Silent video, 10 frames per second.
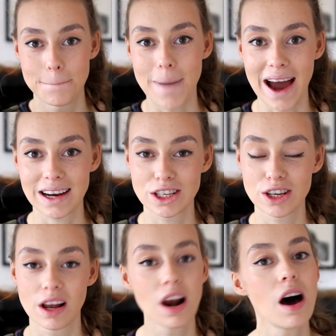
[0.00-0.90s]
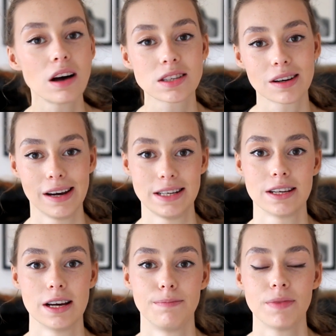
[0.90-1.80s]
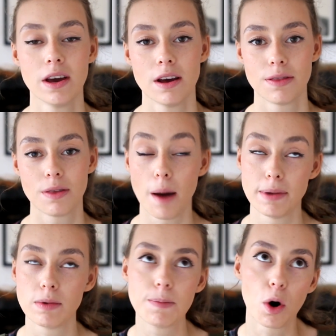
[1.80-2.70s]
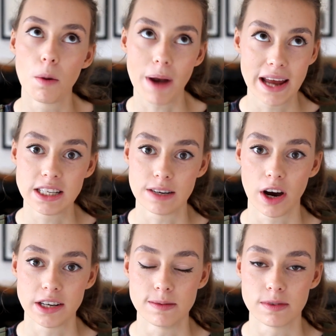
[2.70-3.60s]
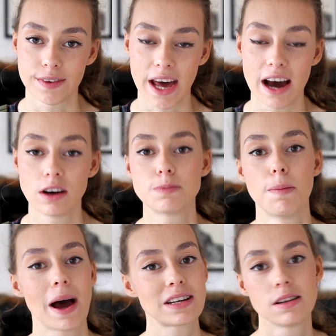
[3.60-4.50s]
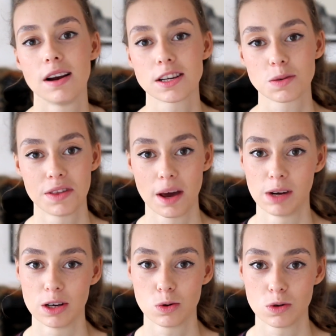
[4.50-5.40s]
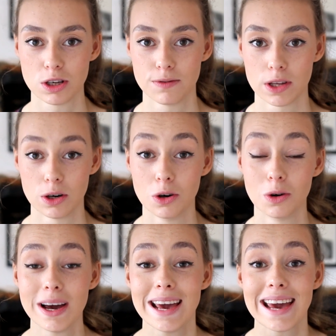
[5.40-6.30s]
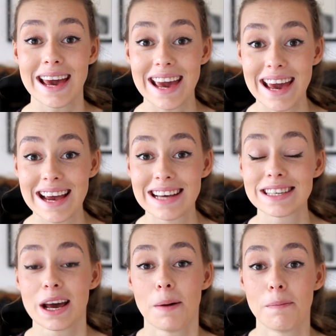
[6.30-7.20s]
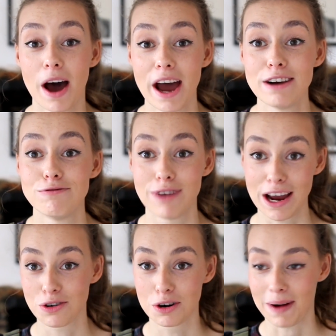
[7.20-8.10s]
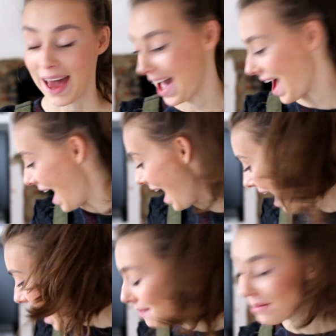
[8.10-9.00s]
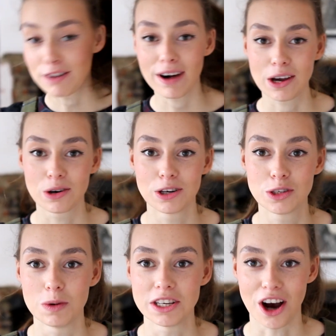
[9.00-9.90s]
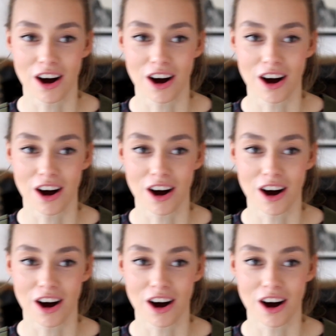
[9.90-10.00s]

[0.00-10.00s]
back to the last item. I mean, we bought plenty of items for the house. Back to the last one I'm going to talk to you for the haul is my record player and my records, which